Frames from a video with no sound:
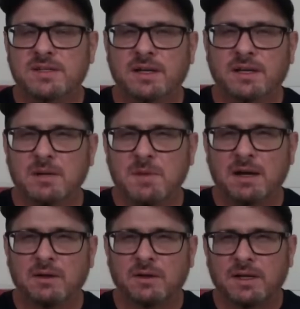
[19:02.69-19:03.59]
Did it come out
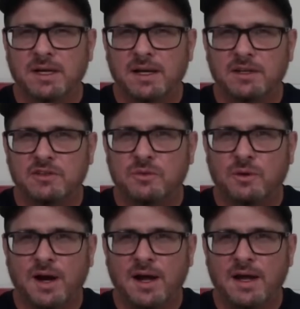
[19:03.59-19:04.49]
looking kind of
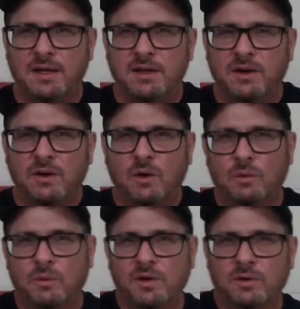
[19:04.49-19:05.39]
dry or
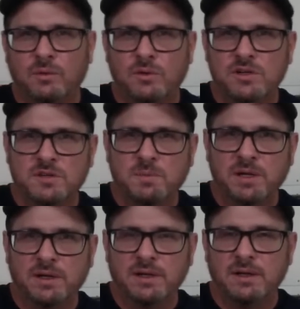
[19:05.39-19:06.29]
real orange
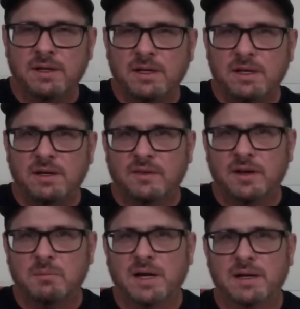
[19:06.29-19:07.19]
peeling? You know
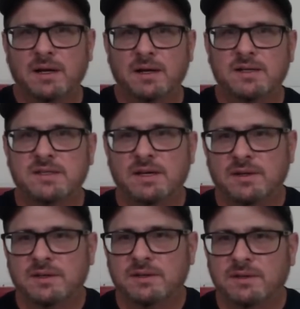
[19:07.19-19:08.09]
that might kind of tell
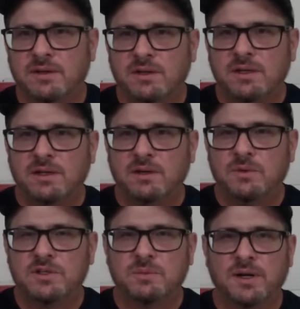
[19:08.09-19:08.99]
you you know,
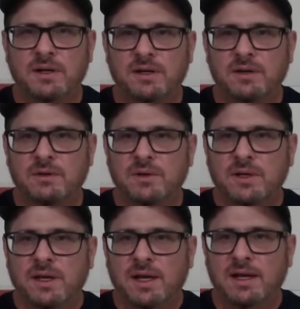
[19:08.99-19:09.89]
which way to
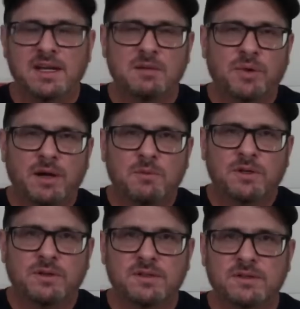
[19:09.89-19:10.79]
go. And again,
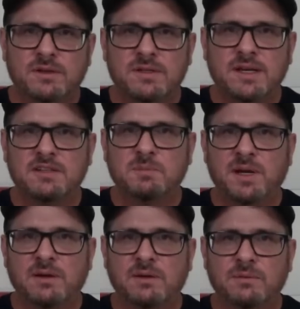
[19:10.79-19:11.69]
probably want to do this on the
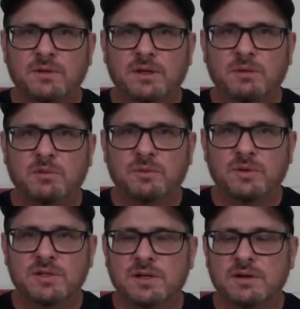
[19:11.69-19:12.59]
test panel, you know,
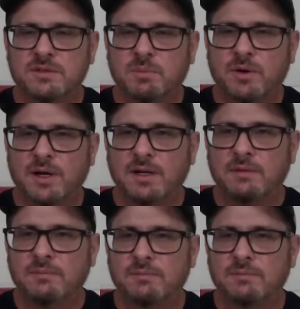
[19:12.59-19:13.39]
before you start spraying.